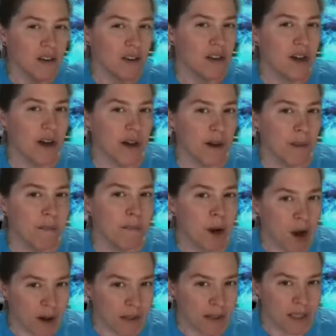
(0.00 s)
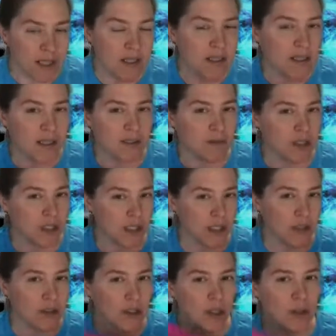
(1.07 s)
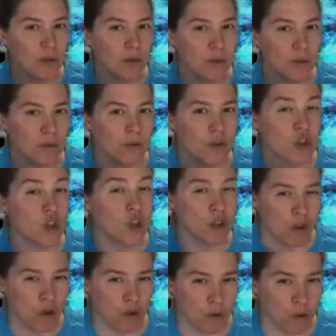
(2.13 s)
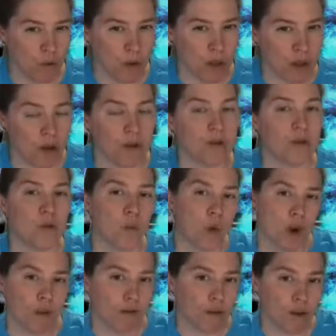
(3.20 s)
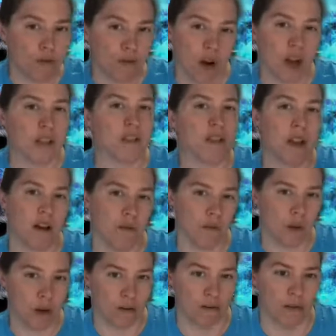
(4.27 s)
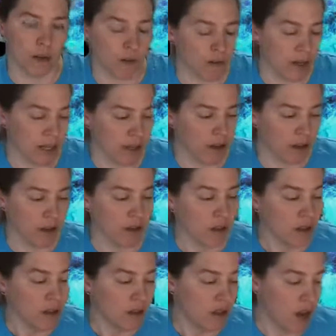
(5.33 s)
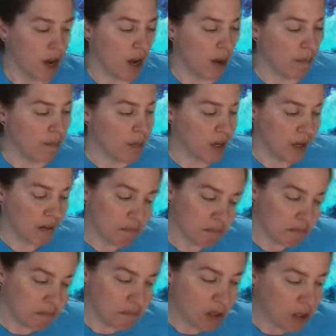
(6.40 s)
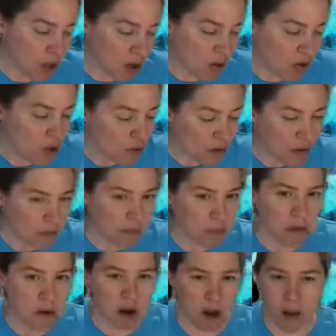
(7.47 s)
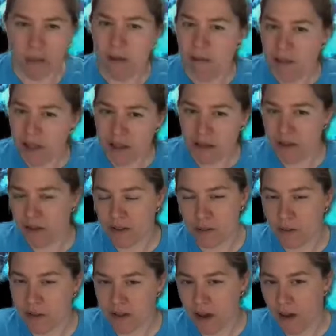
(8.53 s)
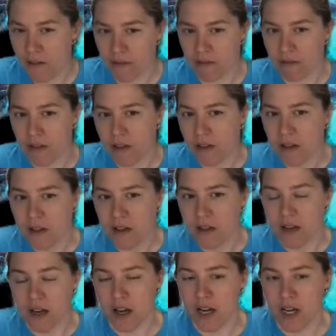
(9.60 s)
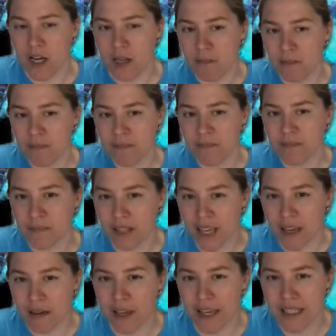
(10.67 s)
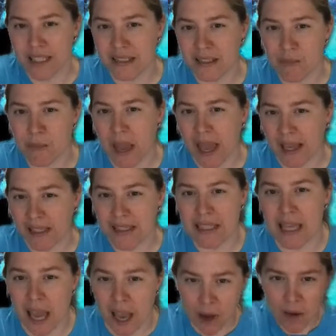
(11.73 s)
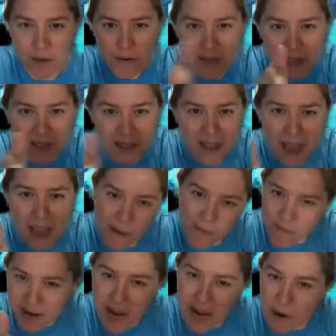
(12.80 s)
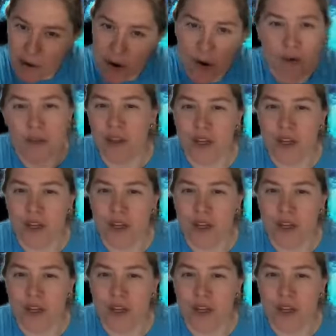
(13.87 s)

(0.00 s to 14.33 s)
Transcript: the Bostons, and we still use 2 with those, one for front and one for rear. But you could probably do some stuff. It depends how narrow the